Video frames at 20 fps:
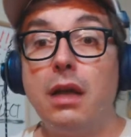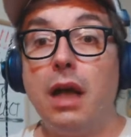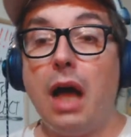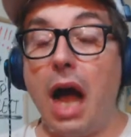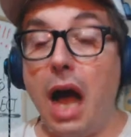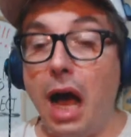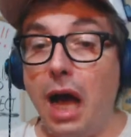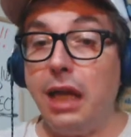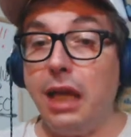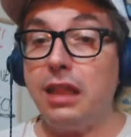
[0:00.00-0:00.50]

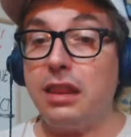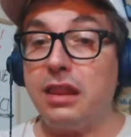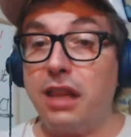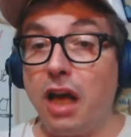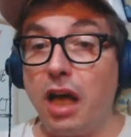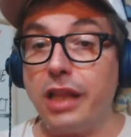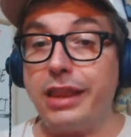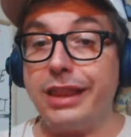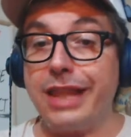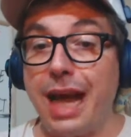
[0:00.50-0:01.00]
I
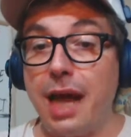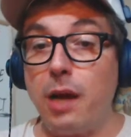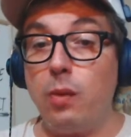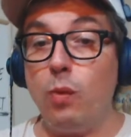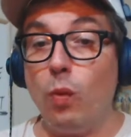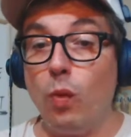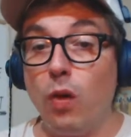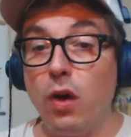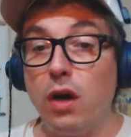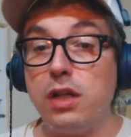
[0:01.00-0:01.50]
thought that
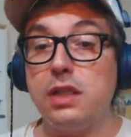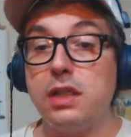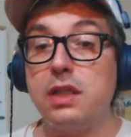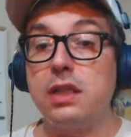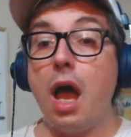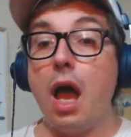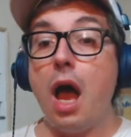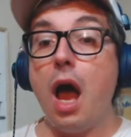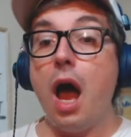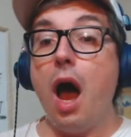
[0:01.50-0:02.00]
was
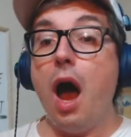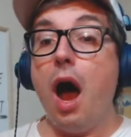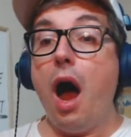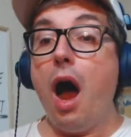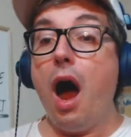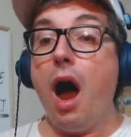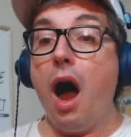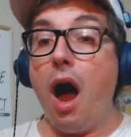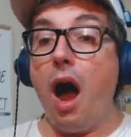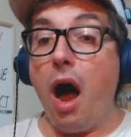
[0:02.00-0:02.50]

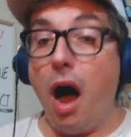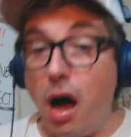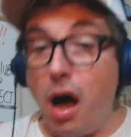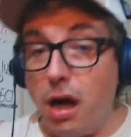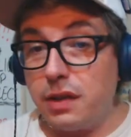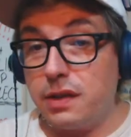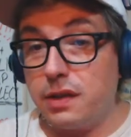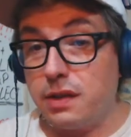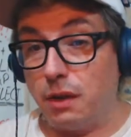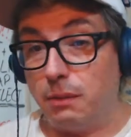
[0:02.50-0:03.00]

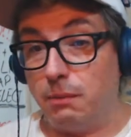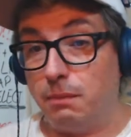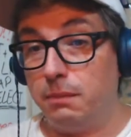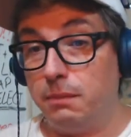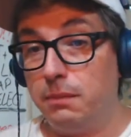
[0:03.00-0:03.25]
awesome.